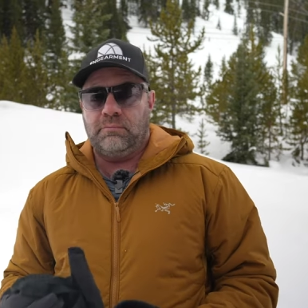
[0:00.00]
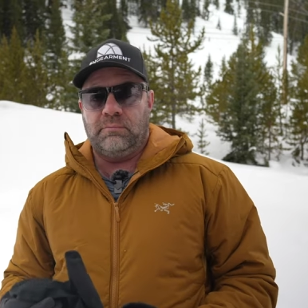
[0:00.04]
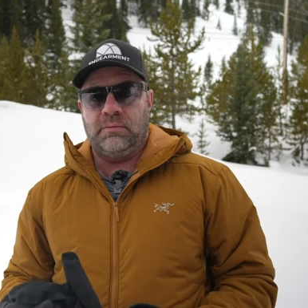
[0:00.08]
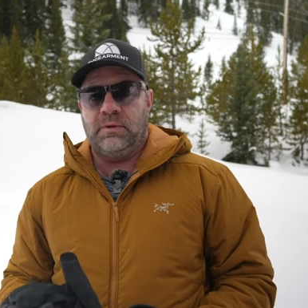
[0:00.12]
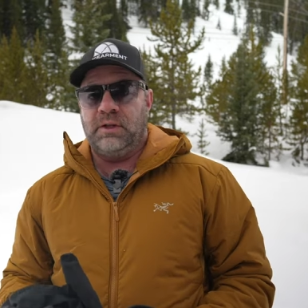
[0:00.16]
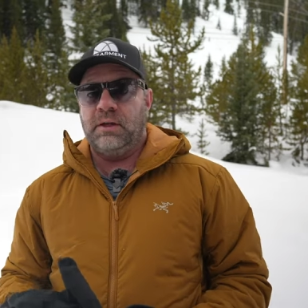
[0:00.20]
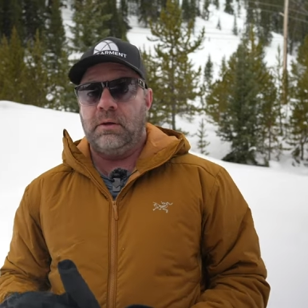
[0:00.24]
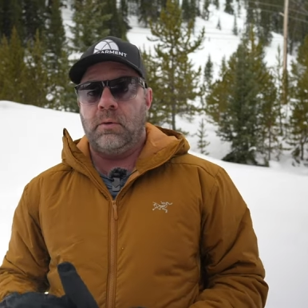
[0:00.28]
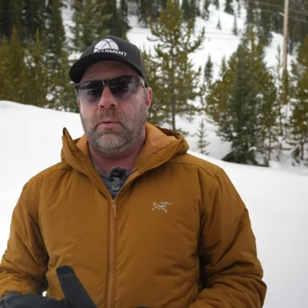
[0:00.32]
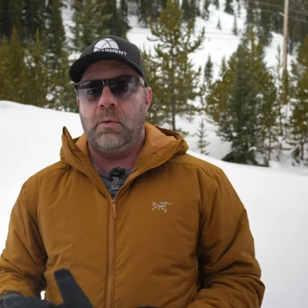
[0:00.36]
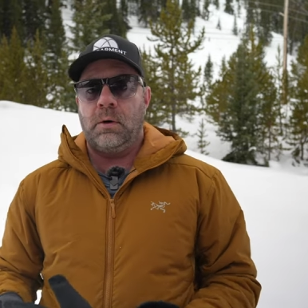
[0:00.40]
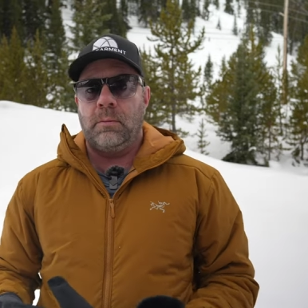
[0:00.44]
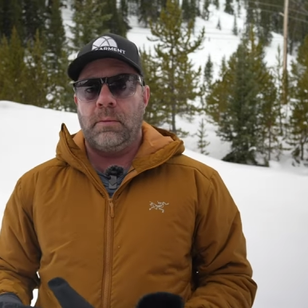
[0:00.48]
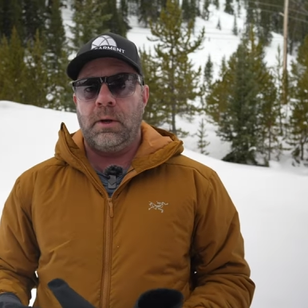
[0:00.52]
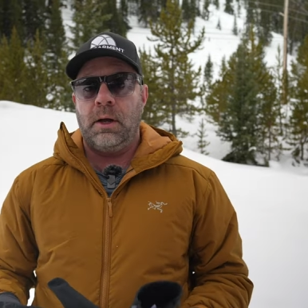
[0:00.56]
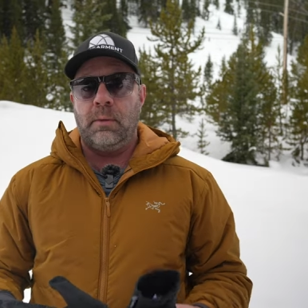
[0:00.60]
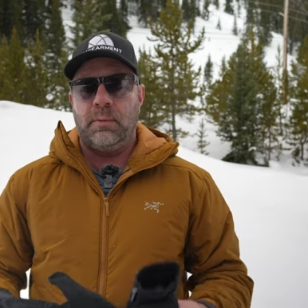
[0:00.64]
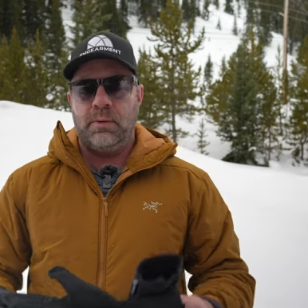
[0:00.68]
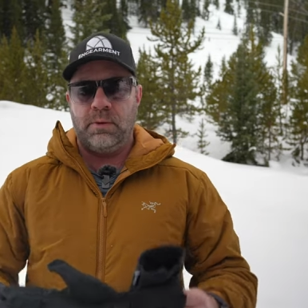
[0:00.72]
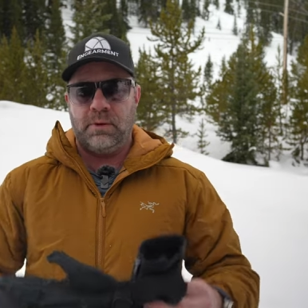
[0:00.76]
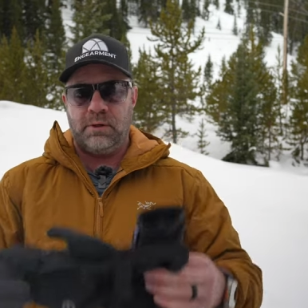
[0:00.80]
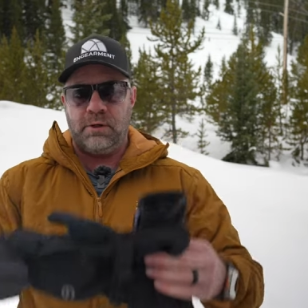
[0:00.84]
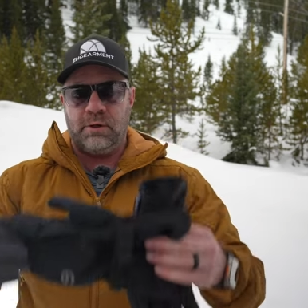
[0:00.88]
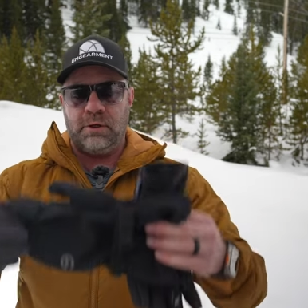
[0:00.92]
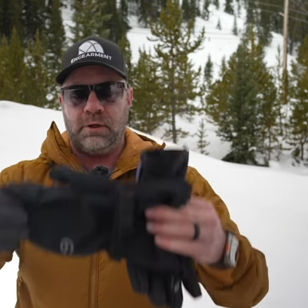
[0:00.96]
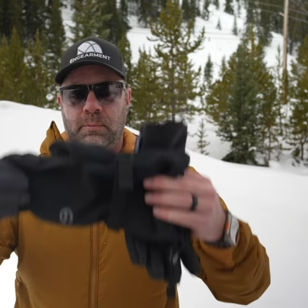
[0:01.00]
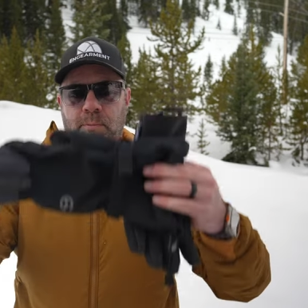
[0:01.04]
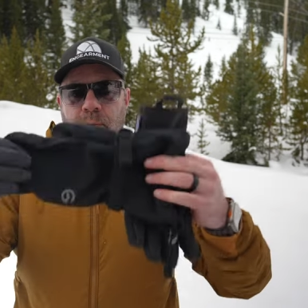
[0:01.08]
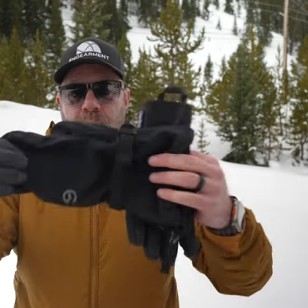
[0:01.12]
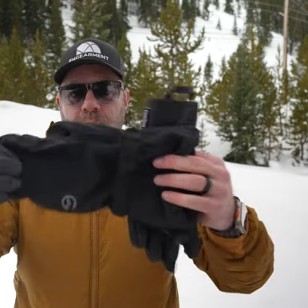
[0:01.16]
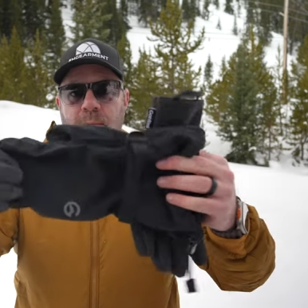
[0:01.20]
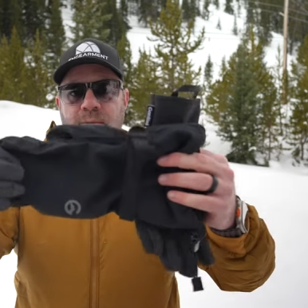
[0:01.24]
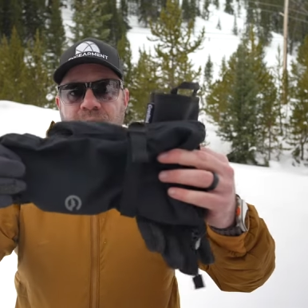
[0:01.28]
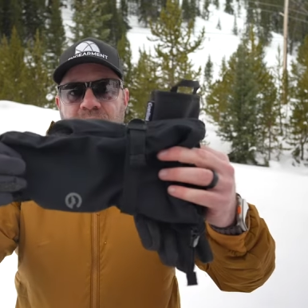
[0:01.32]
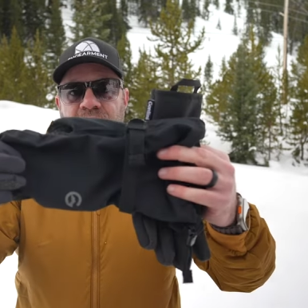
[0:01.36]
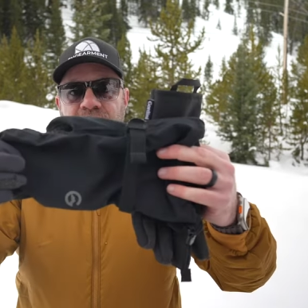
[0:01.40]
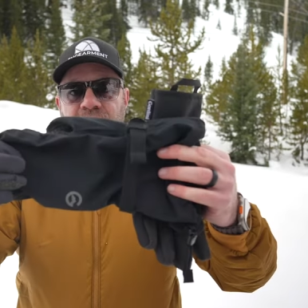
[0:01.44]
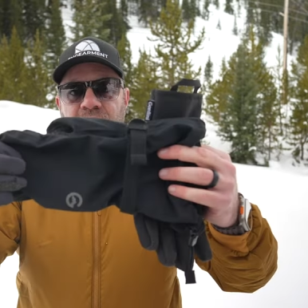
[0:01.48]
need to warm up, you can
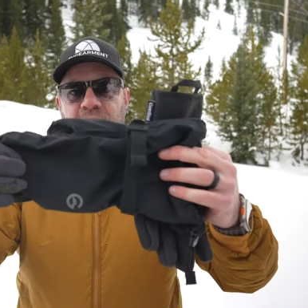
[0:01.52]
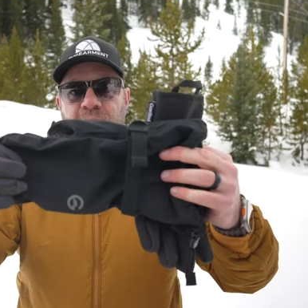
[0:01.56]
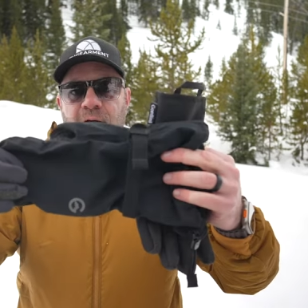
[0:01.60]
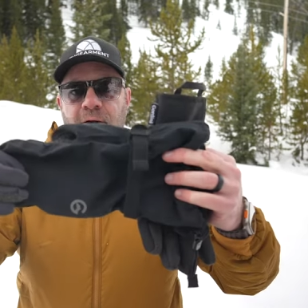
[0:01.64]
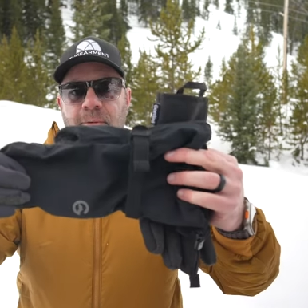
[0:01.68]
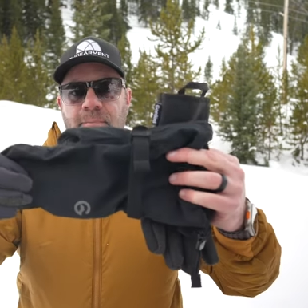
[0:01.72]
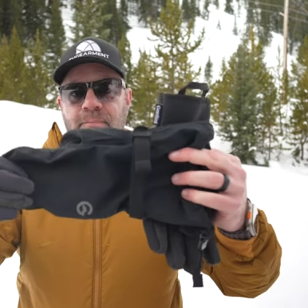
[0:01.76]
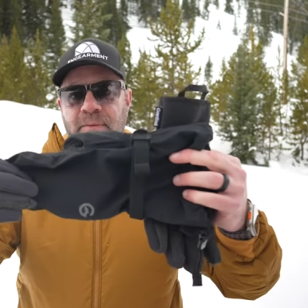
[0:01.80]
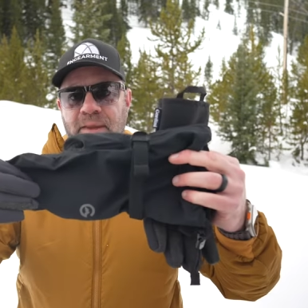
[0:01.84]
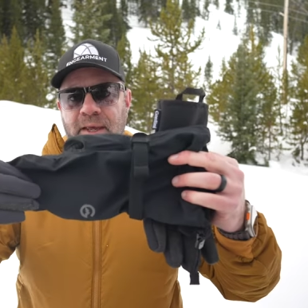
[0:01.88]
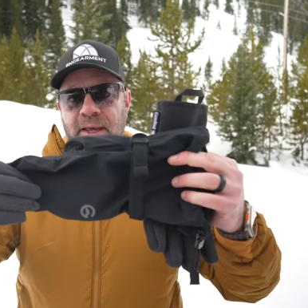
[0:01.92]
pop this on.